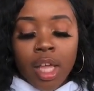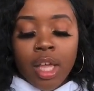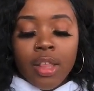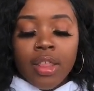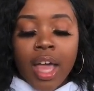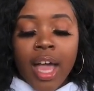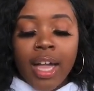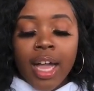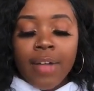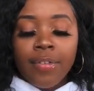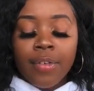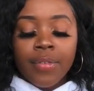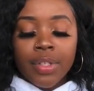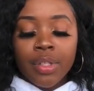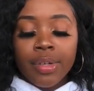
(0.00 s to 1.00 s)
that I got
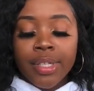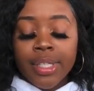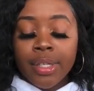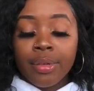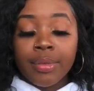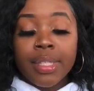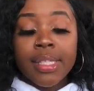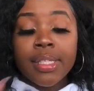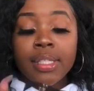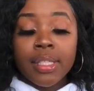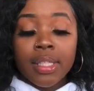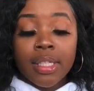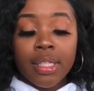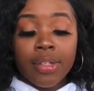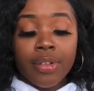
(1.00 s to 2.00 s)
from Victoria's Secret recently.
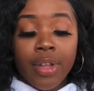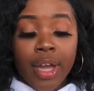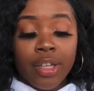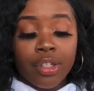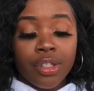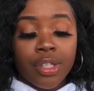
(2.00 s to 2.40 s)
They're actually